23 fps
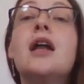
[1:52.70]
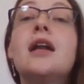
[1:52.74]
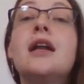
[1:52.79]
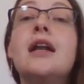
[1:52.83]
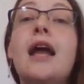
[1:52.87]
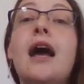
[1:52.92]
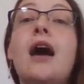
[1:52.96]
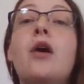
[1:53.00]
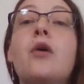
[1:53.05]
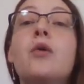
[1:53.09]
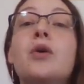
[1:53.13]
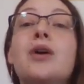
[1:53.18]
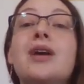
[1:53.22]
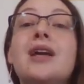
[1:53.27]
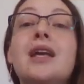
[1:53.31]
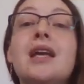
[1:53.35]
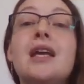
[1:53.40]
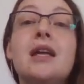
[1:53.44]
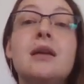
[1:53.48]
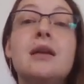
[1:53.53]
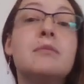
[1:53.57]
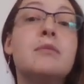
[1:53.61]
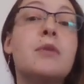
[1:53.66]
Now,
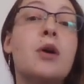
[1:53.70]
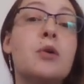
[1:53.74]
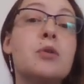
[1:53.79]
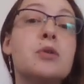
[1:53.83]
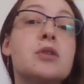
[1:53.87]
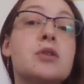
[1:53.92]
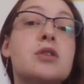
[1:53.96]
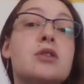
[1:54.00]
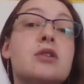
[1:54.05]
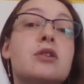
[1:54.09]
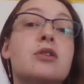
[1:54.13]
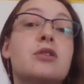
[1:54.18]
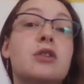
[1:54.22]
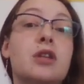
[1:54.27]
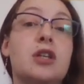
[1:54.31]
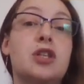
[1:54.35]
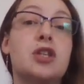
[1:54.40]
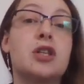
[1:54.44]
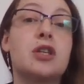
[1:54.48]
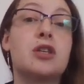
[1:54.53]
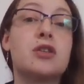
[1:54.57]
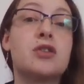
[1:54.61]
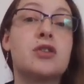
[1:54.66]
in most
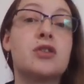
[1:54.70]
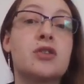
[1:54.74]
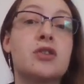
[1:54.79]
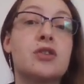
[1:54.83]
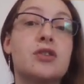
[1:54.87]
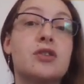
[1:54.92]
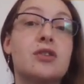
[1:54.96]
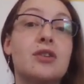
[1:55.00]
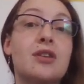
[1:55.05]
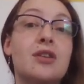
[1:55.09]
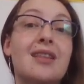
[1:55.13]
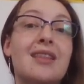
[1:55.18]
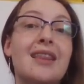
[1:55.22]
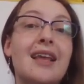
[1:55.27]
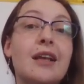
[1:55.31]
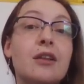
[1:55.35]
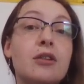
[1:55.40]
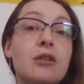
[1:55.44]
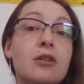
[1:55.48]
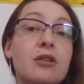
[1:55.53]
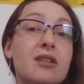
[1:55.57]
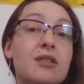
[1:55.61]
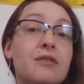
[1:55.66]
creatures, they
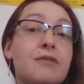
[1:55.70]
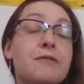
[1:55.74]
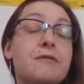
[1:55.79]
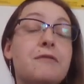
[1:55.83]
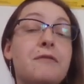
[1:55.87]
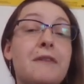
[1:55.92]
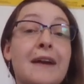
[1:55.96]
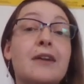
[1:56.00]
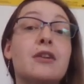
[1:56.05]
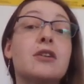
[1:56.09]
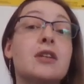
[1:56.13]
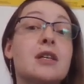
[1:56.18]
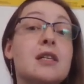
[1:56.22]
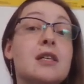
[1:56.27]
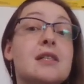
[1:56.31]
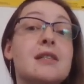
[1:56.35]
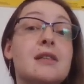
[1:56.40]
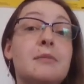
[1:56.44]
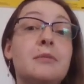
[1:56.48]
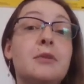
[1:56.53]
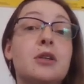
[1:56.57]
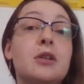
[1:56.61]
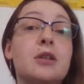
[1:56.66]
look fairly
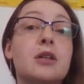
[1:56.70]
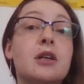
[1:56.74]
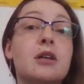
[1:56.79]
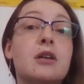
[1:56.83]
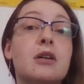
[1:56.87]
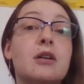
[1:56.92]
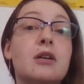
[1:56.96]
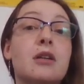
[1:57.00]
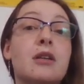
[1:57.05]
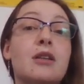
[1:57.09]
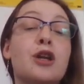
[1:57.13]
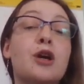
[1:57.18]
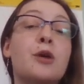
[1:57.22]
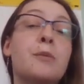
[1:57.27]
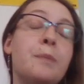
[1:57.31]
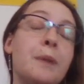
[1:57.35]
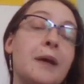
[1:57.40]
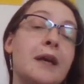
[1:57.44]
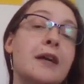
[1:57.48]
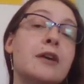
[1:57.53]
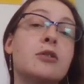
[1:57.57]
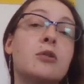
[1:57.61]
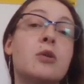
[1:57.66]
similar. They're
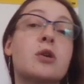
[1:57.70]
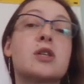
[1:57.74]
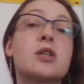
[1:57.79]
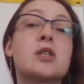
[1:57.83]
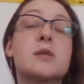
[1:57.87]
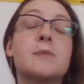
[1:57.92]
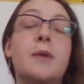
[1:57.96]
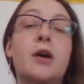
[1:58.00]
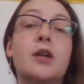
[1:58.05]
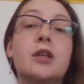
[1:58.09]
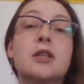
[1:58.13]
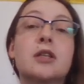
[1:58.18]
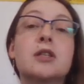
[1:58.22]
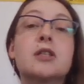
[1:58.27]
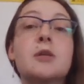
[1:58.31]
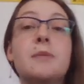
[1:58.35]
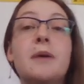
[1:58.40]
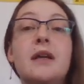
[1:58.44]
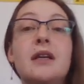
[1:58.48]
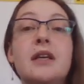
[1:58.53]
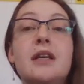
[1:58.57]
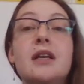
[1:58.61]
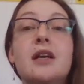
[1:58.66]
bigger or smaller
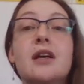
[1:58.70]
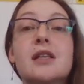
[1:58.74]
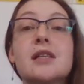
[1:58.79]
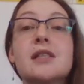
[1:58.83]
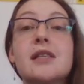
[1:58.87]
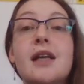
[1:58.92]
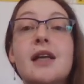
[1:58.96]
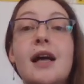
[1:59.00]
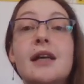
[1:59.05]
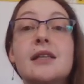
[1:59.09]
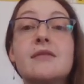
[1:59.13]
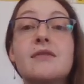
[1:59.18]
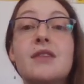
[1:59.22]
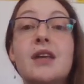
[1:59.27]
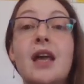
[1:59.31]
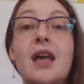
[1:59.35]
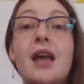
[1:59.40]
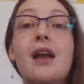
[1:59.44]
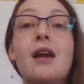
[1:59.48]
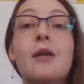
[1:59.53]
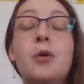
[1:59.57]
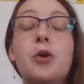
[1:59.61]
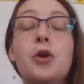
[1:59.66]
depending on the size of the
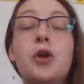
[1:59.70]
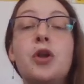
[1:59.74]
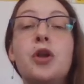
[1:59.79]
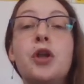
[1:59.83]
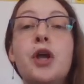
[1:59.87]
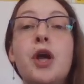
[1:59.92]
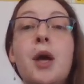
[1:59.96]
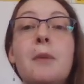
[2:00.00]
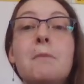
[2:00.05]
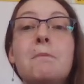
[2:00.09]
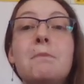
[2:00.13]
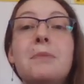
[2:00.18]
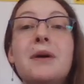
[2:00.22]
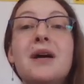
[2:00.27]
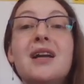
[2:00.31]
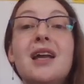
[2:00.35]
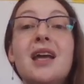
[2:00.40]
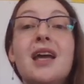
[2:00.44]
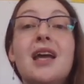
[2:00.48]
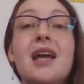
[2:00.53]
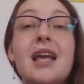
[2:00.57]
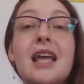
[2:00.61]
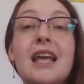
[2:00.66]
animal.
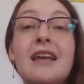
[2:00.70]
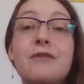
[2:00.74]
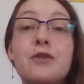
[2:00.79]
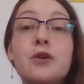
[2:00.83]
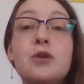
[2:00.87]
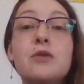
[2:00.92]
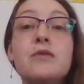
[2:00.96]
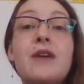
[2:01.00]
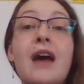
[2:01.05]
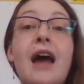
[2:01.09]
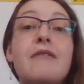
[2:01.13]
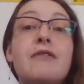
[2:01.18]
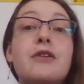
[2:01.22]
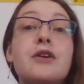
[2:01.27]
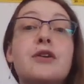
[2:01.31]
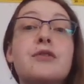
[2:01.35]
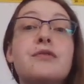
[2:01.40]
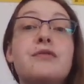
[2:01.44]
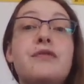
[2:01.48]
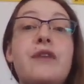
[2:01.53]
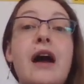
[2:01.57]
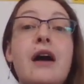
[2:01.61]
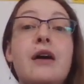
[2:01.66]
But if you've ever
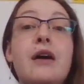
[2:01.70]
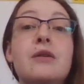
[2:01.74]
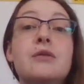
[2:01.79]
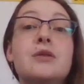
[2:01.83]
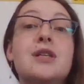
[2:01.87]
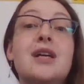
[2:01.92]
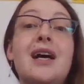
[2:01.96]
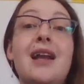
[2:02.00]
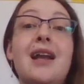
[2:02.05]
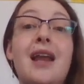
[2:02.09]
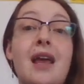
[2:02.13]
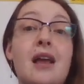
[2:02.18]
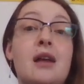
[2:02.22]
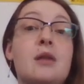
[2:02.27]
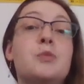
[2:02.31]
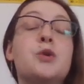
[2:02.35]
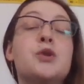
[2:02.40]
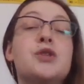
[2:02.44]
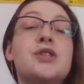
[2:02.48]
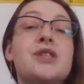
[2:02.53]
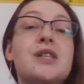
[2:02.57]
found an animal